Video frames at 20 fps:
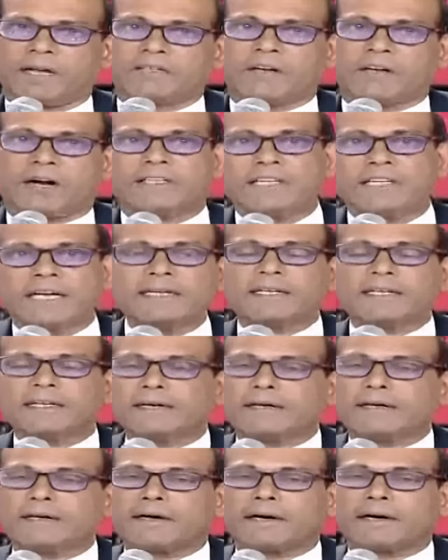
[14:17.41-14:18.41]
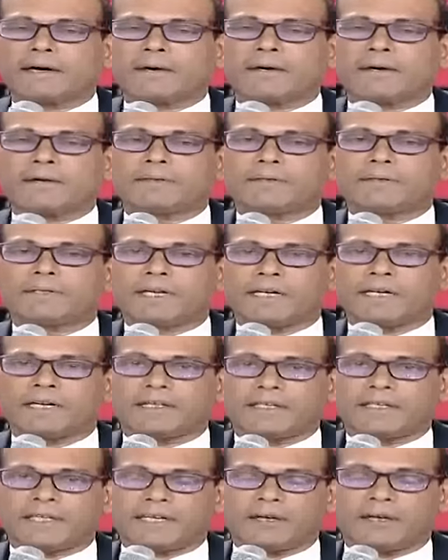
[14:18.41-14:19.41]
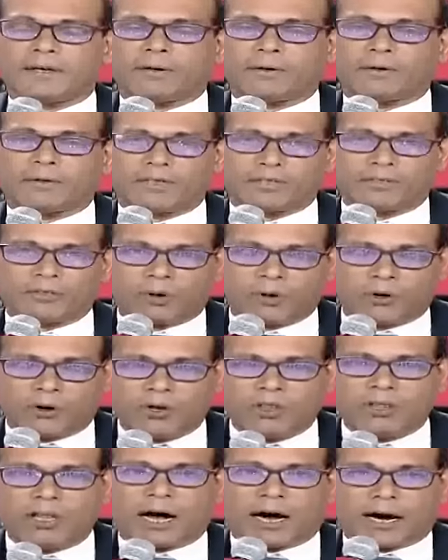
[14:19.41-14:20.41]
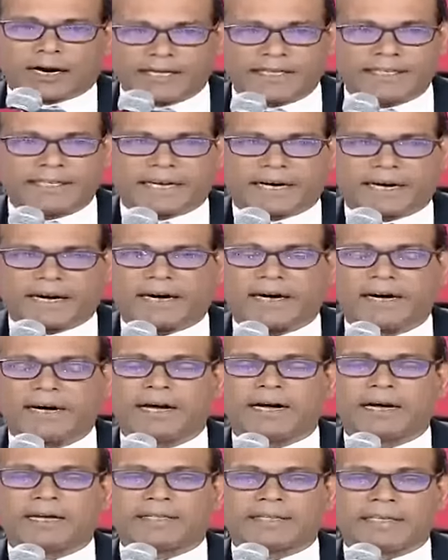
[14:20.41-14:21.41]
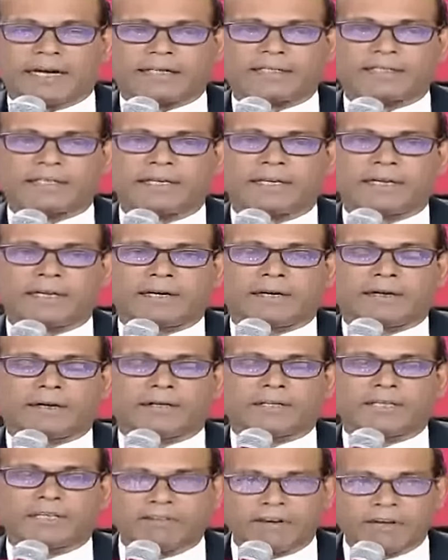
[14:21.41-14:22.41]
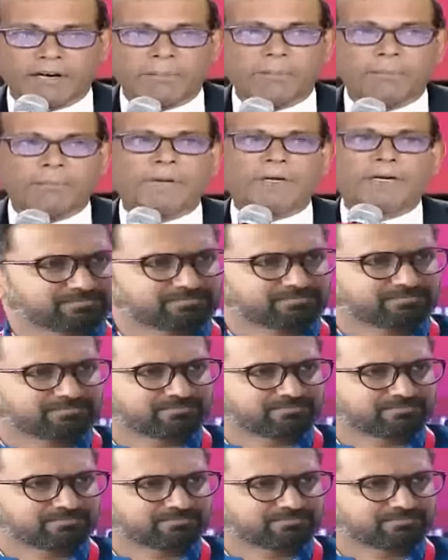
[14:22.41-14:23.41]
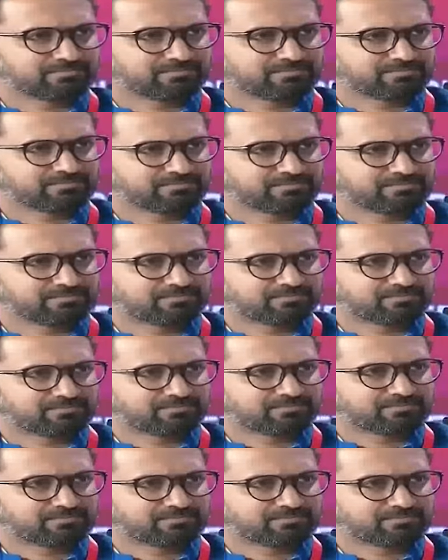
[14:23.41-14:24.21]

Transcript: So I think this whole idea that development depends on